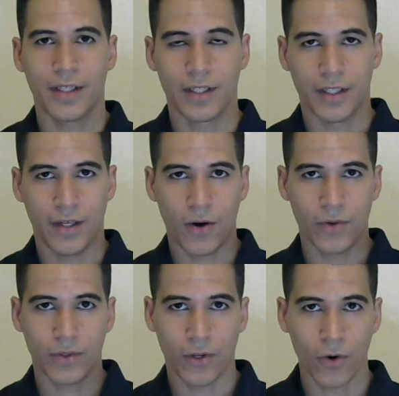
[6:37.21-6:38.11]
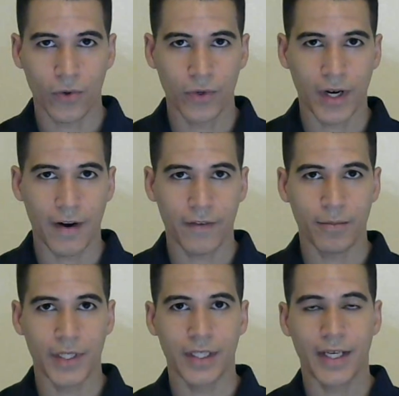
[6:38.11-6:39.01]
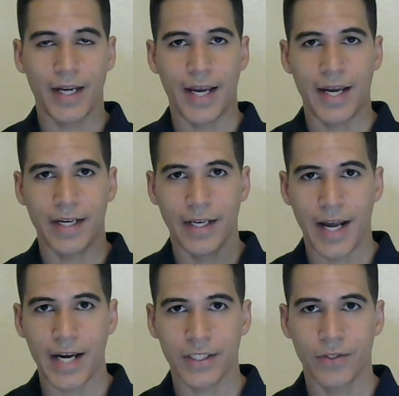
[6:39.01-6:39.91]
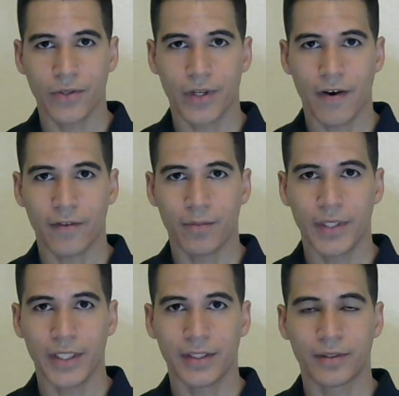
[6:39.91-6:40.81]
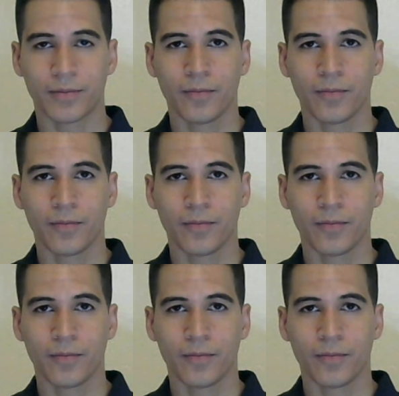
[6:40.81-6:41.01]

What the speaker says: an own local government and a national government.